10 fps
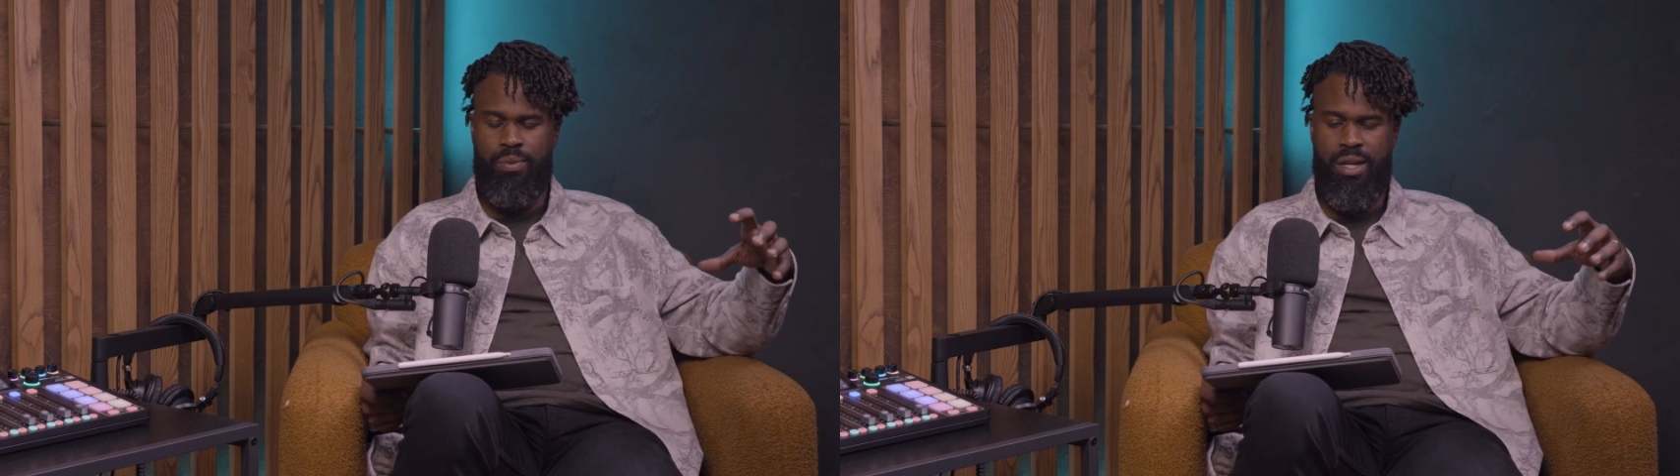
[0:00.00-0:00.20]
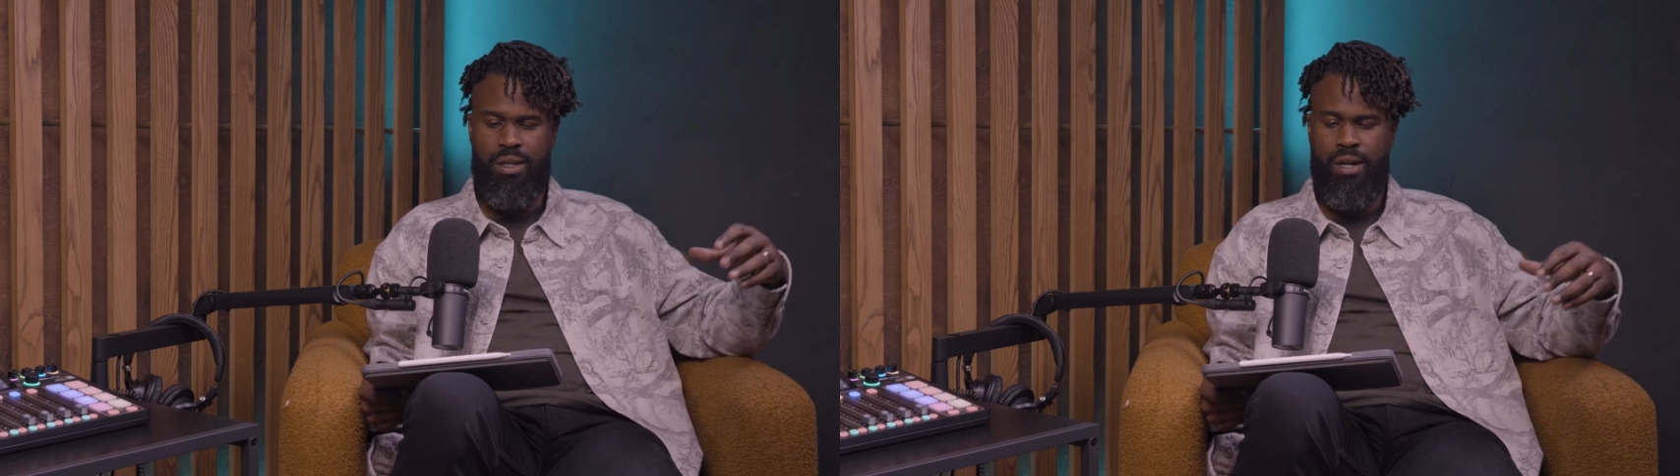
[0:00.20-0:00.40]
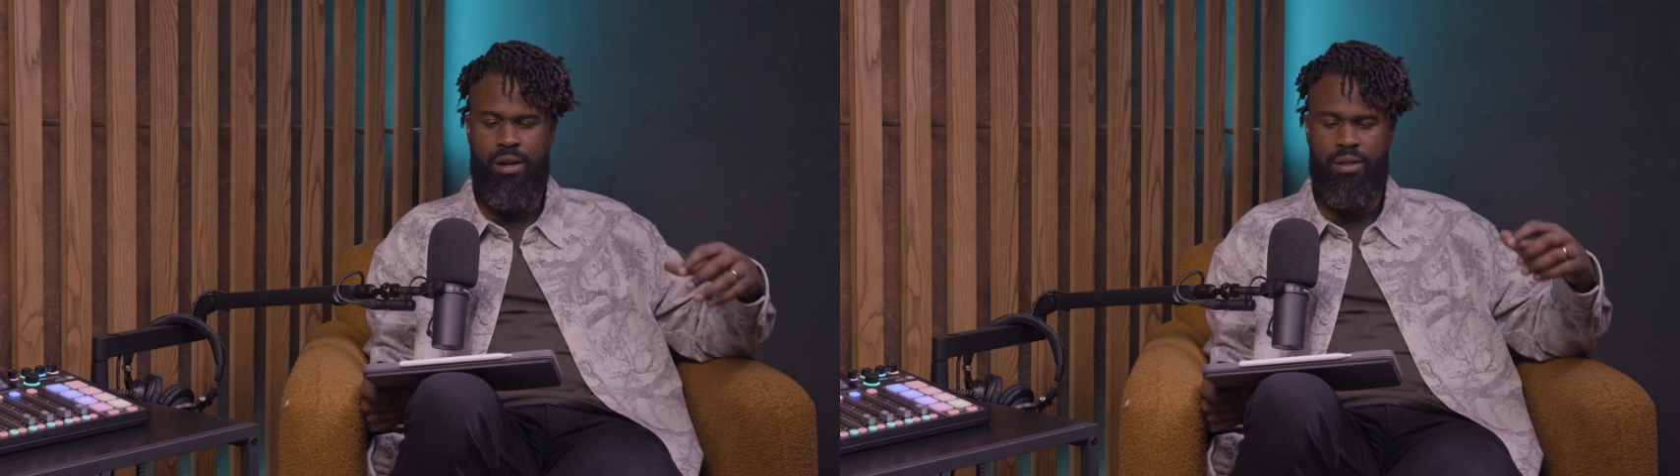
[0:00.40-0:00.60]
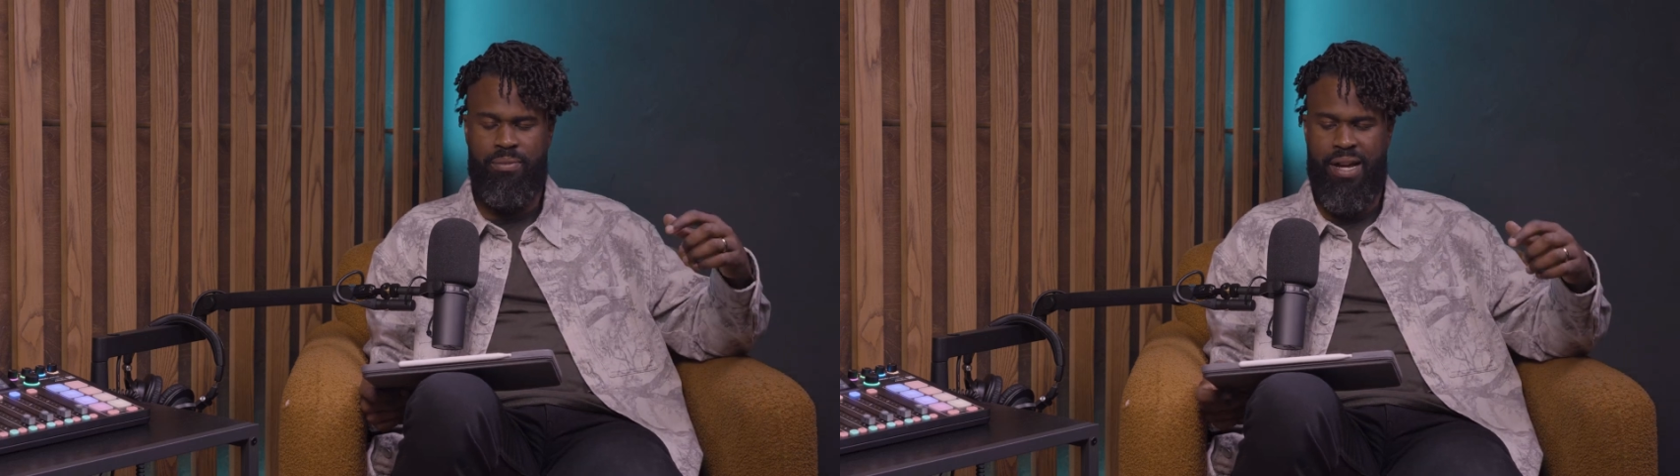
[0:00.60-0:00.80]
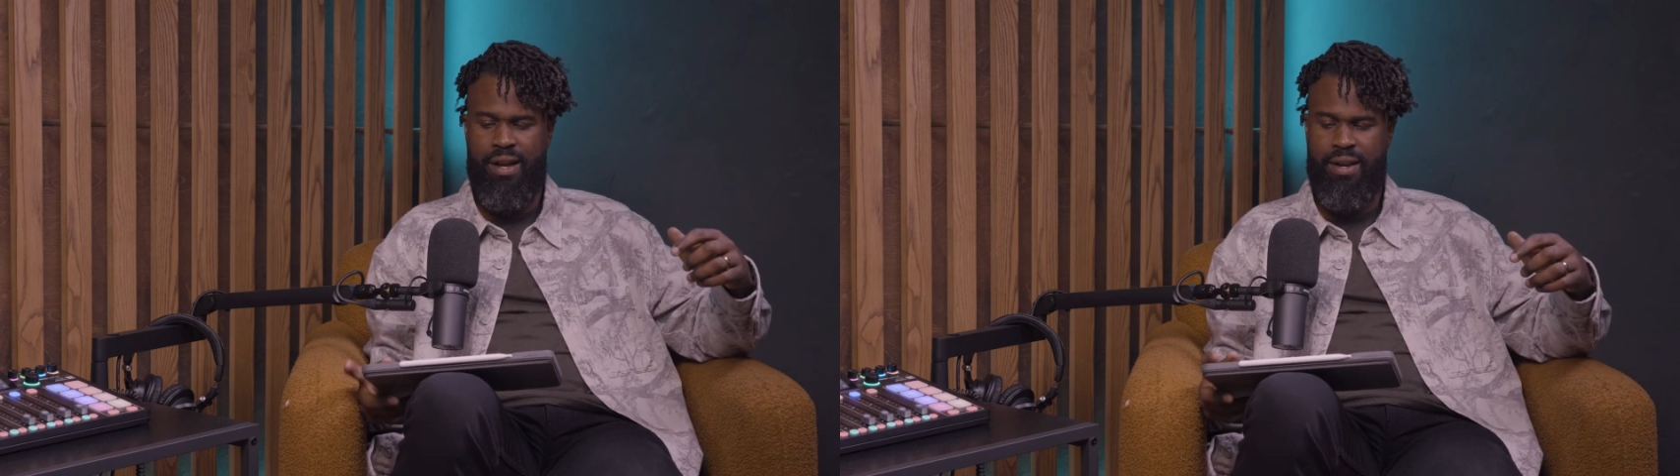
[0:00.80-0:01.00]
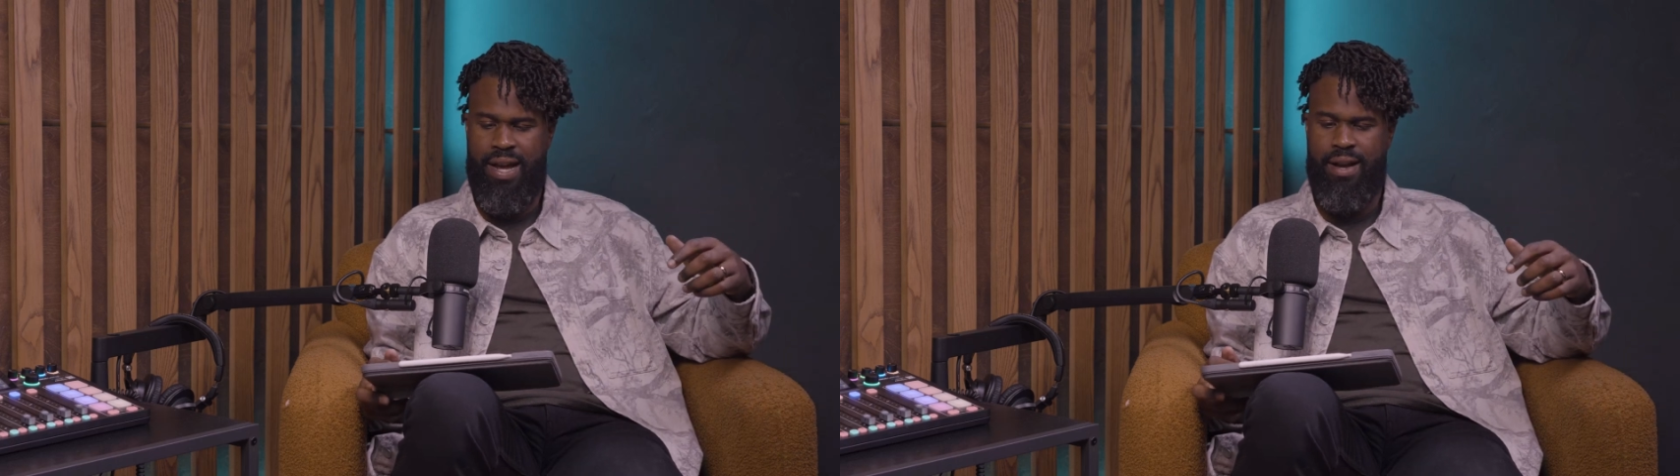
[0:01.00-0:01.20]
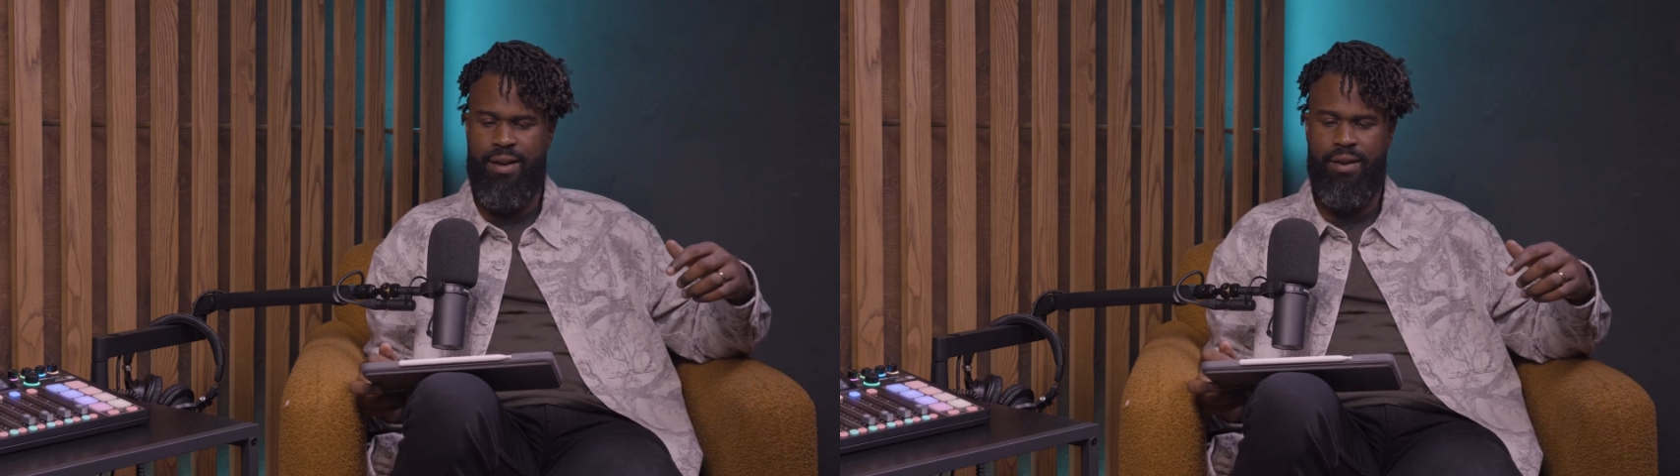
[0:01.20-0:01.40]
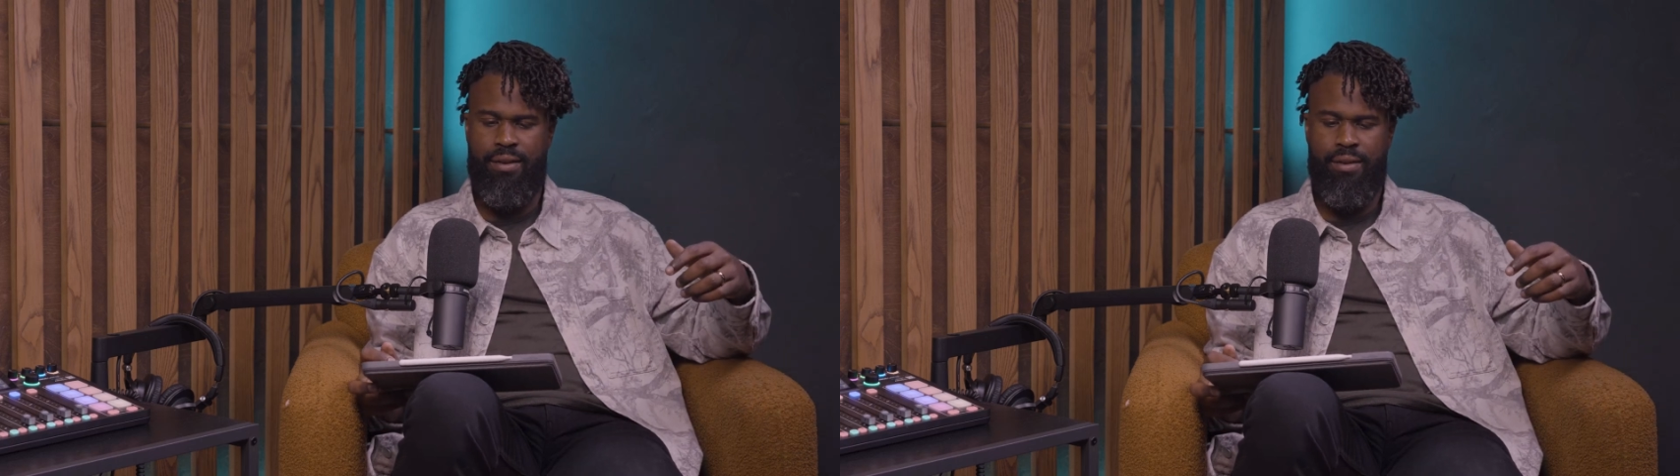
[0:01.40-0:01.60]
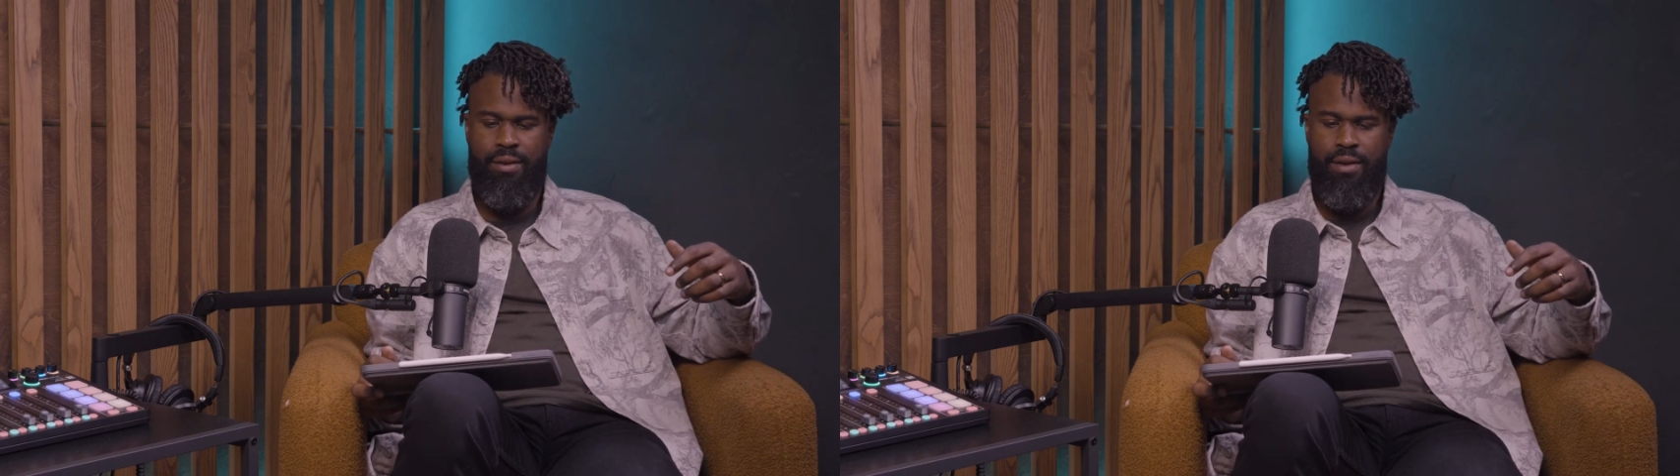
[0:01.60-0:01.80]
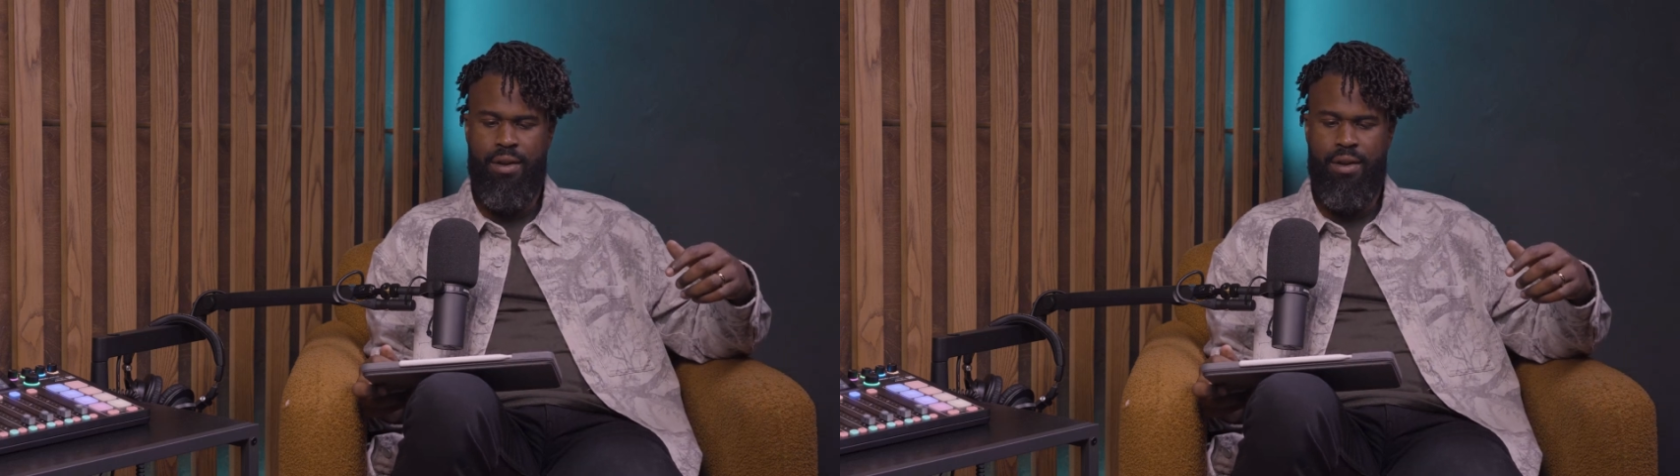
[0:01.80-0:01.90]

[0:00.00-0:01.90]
We talked about how